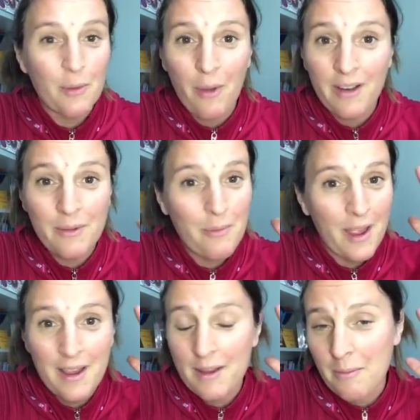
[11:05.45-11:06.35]
I want
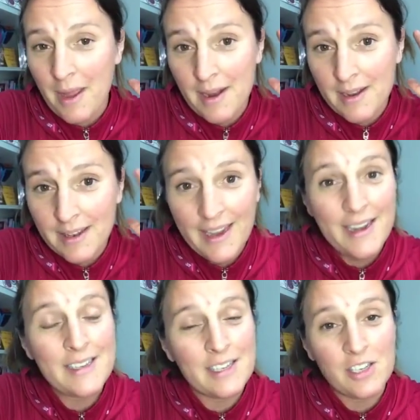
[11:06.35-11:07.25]
my
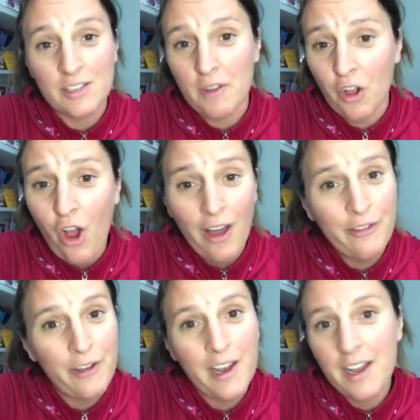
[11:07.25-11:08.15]
ladies to just feel
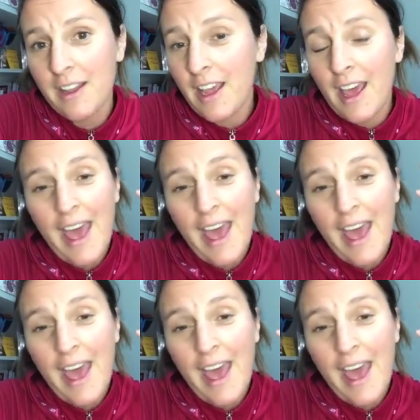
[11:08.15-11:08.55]
confident,